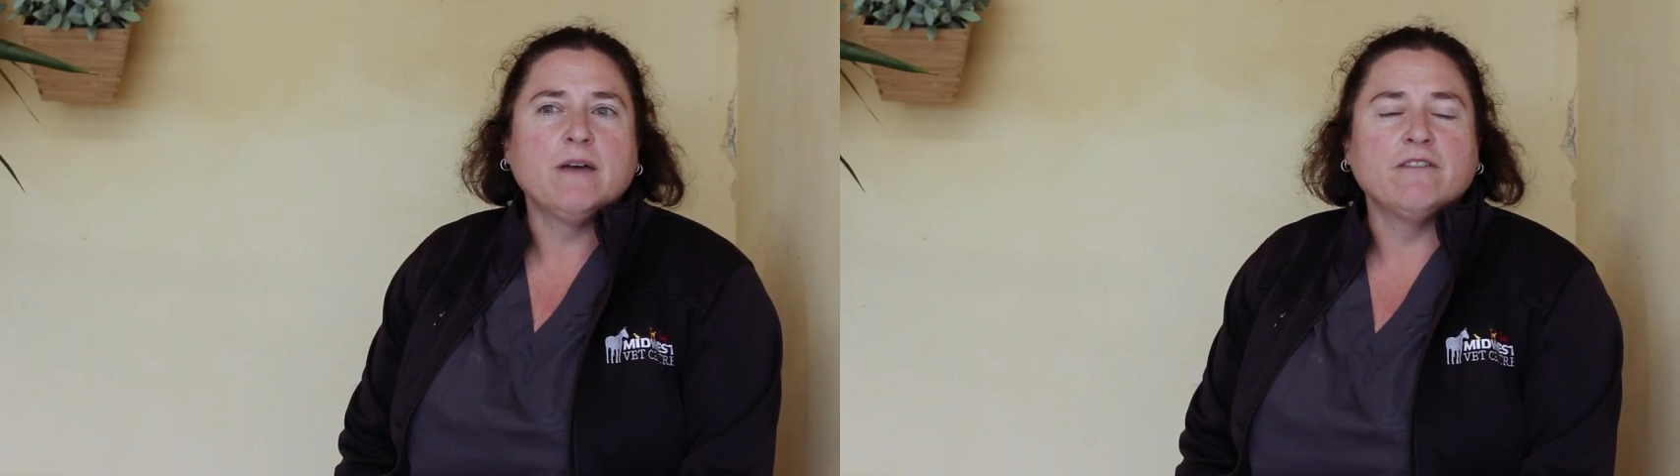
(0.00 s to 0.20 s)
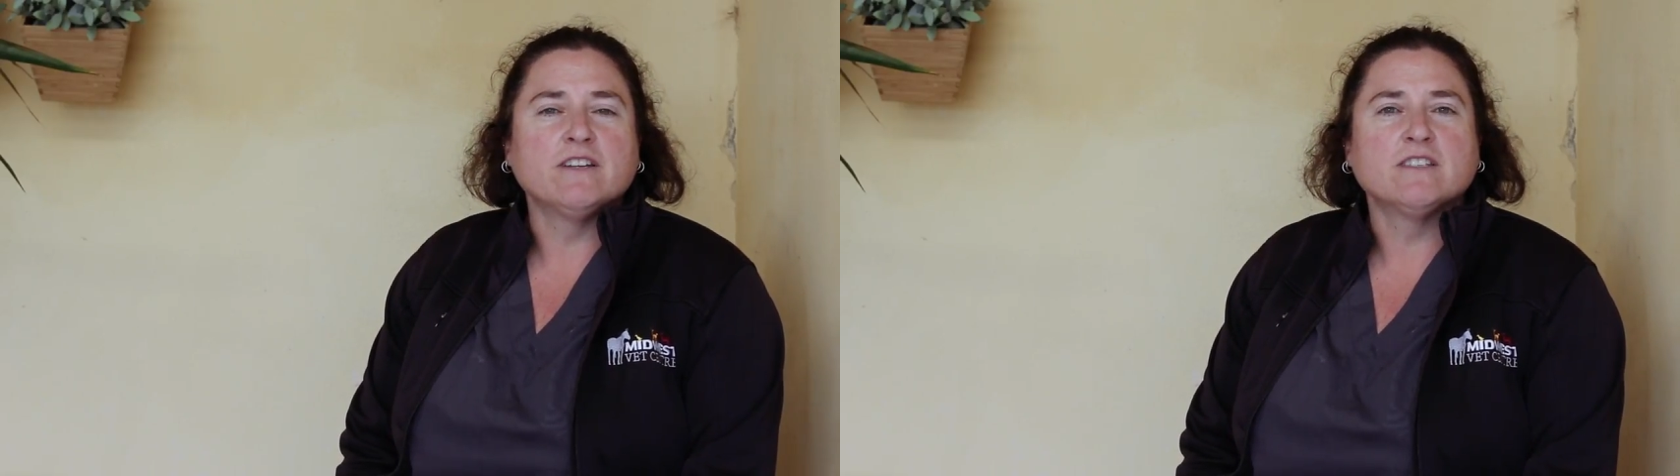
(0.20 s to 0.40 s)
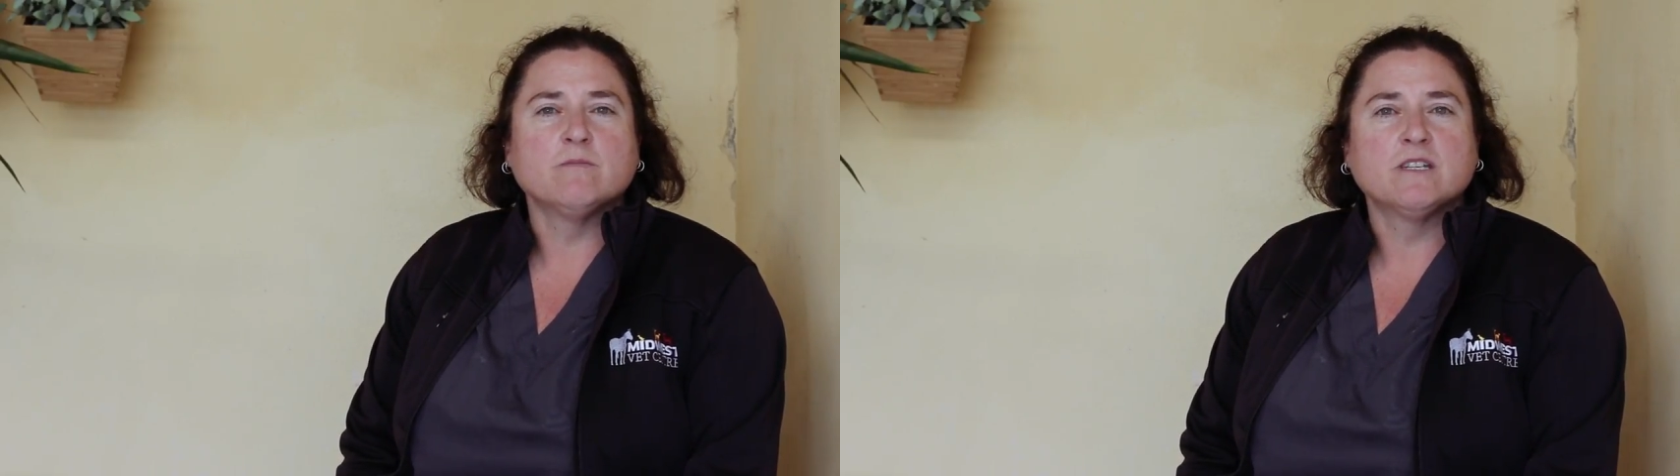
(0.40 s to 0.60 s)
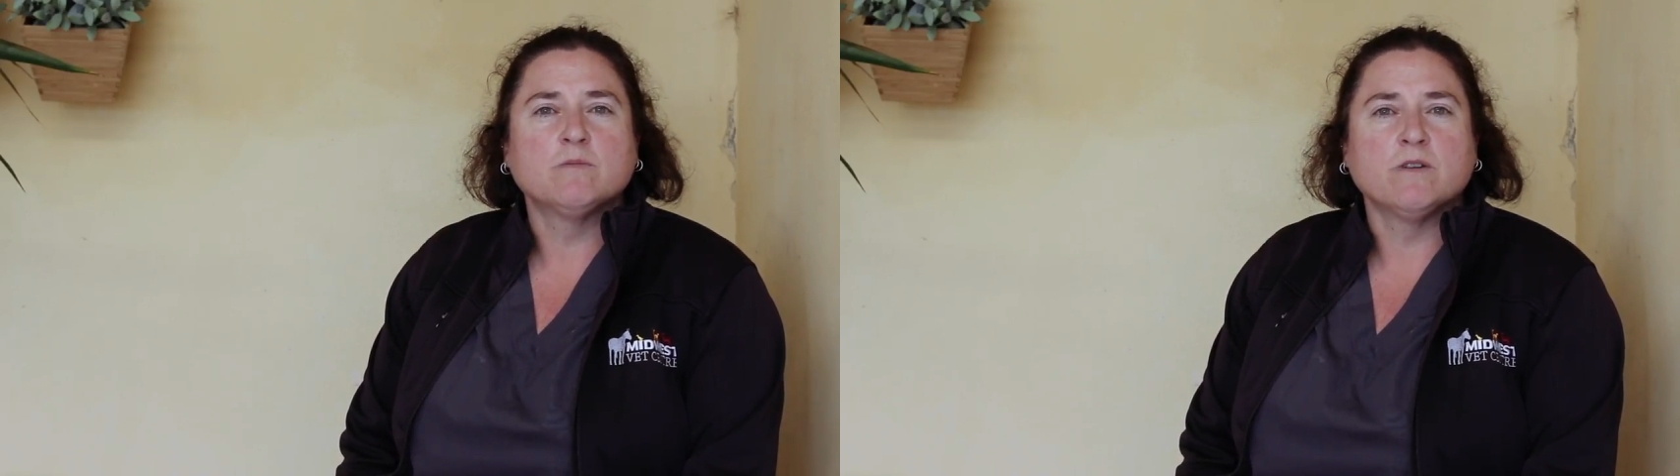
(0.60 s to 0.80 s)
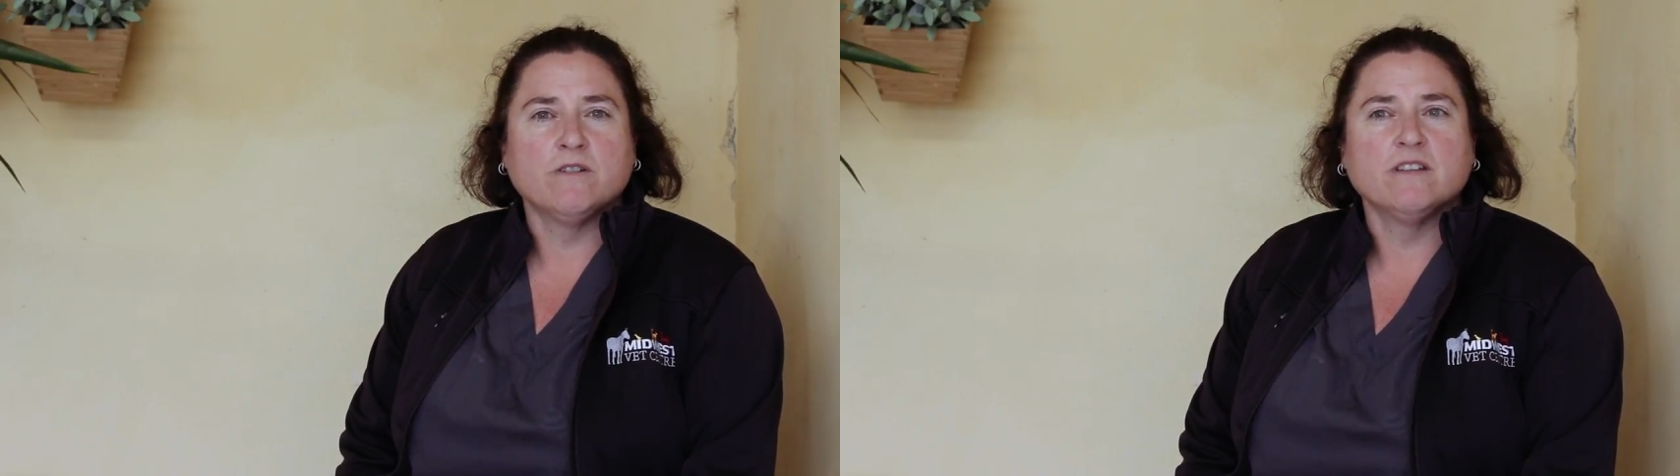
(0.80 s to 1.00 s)
having some
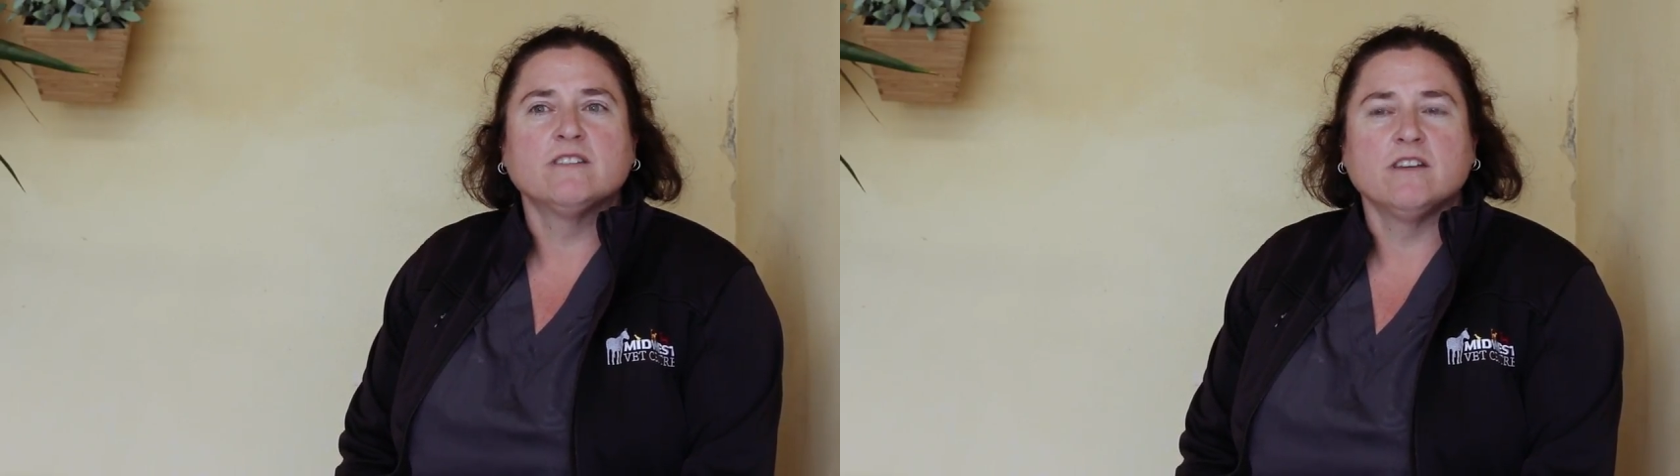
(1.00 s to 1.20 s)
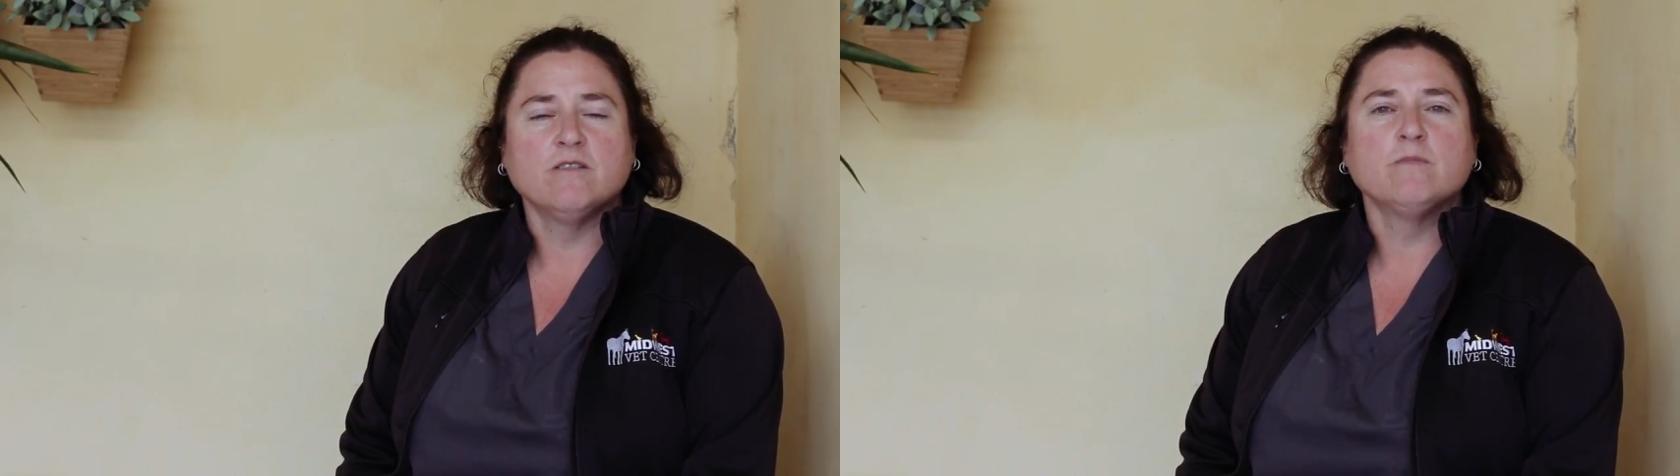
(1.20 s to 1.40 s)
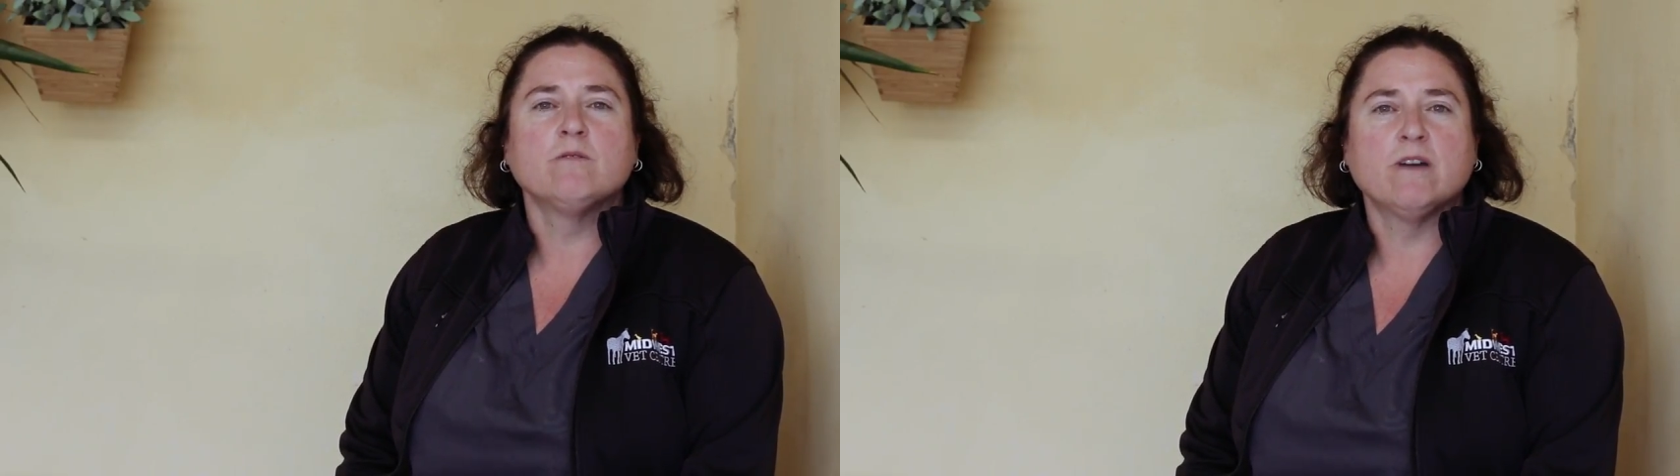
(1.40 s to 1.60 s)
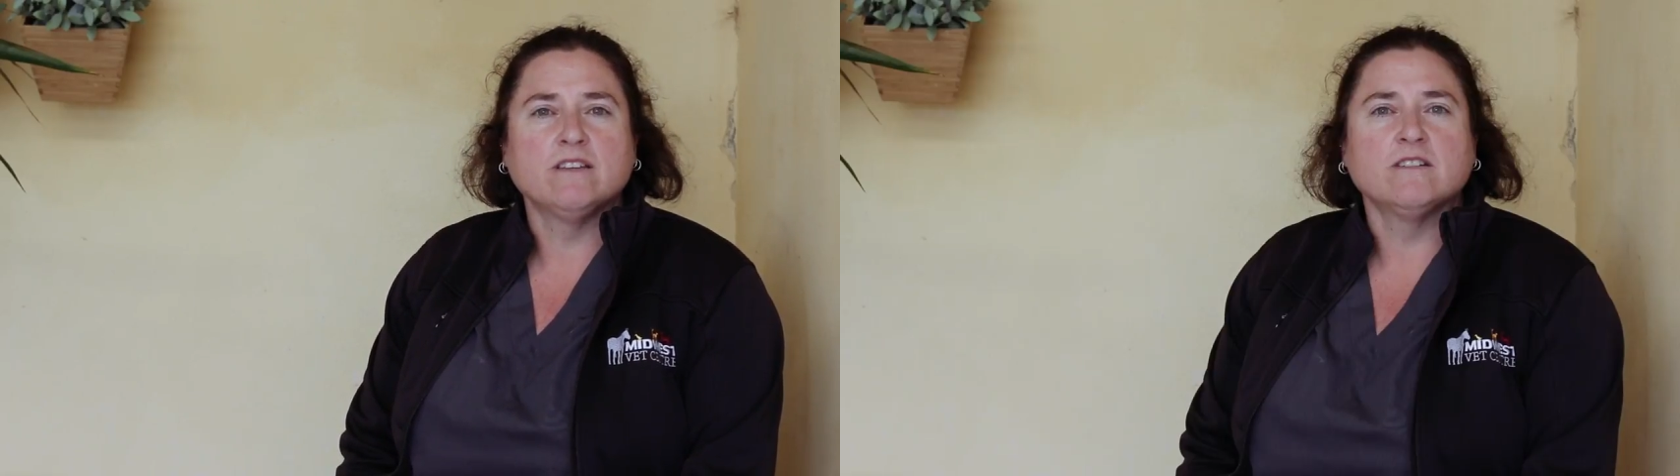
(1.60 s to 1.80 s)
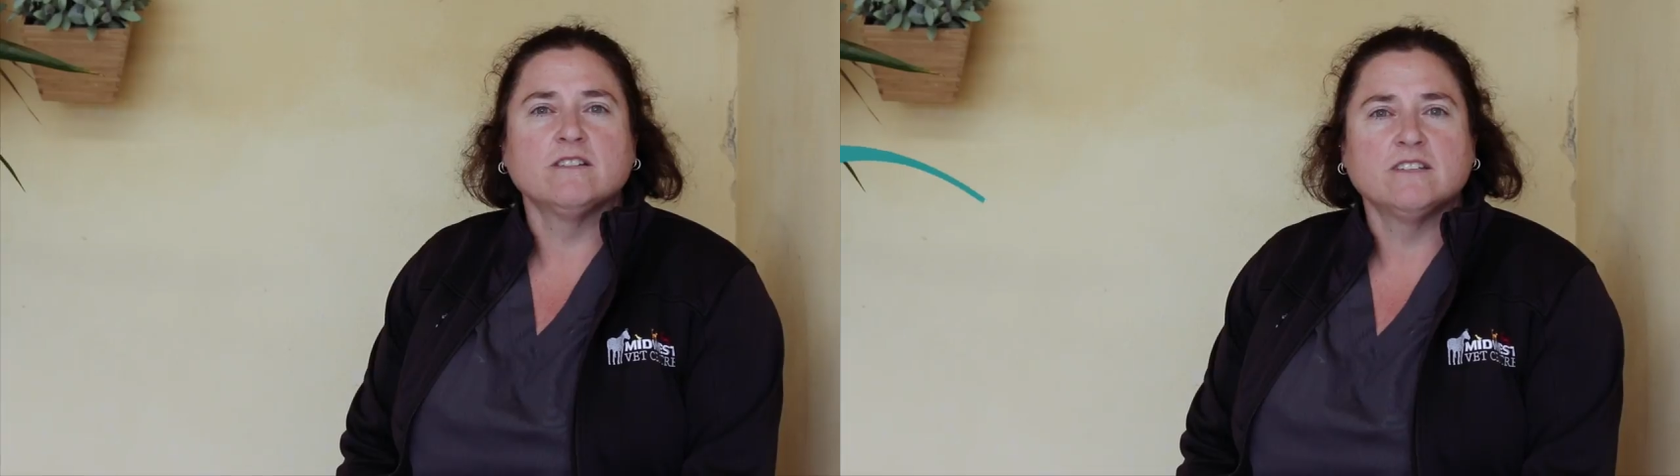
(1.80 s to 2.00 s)
experience here at
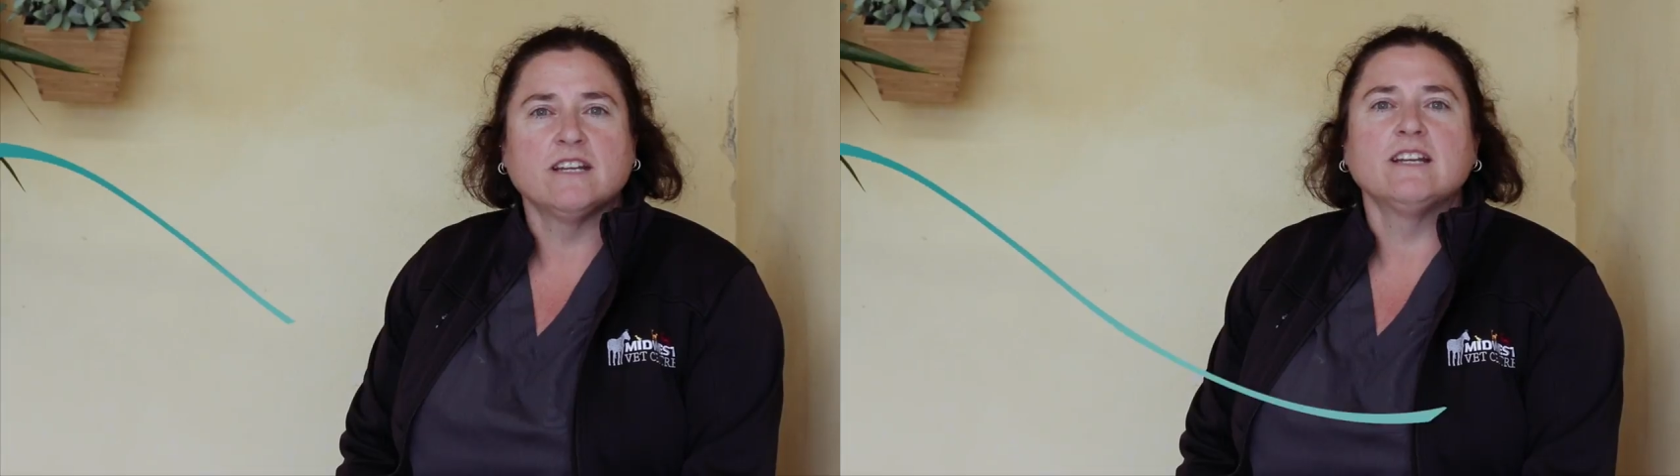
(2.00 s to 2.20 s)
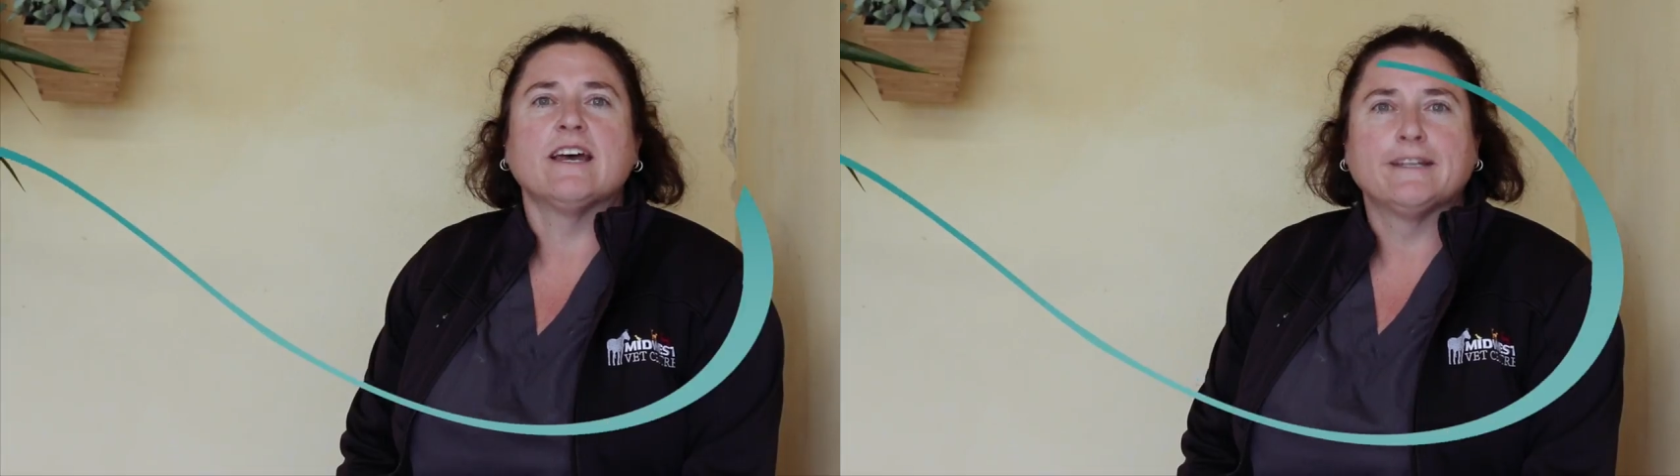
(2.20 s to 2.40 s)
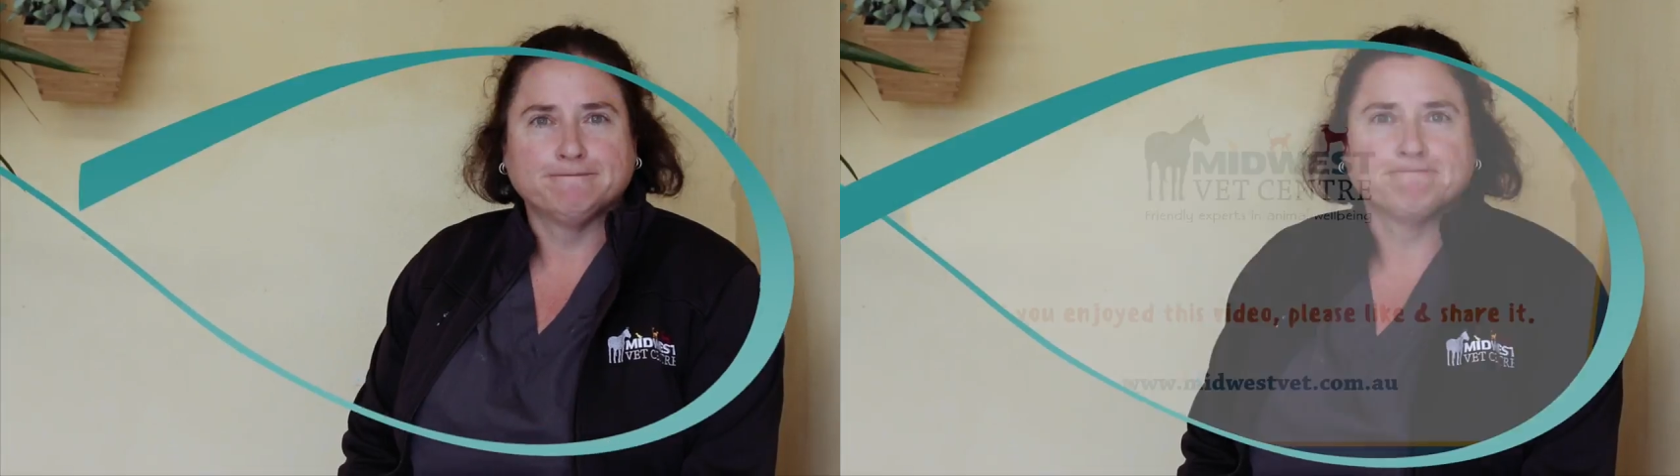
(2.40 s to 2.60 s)
Midwest on a Saturday.